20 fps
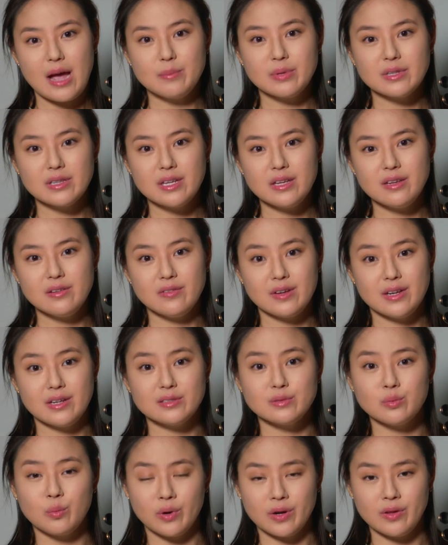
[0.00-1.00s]
I believe it
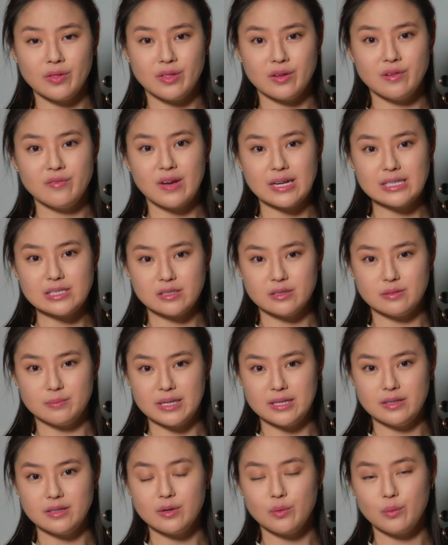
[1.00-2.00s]
is worth the
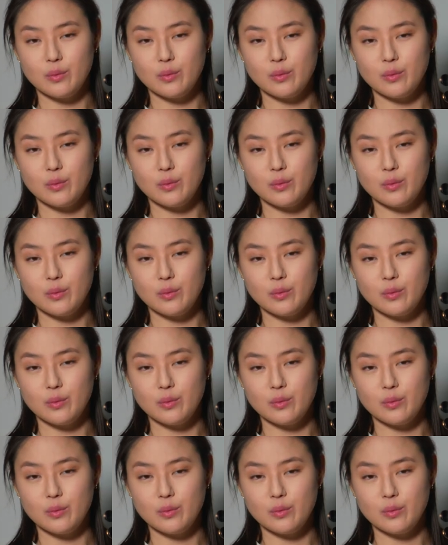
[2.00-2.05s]
investment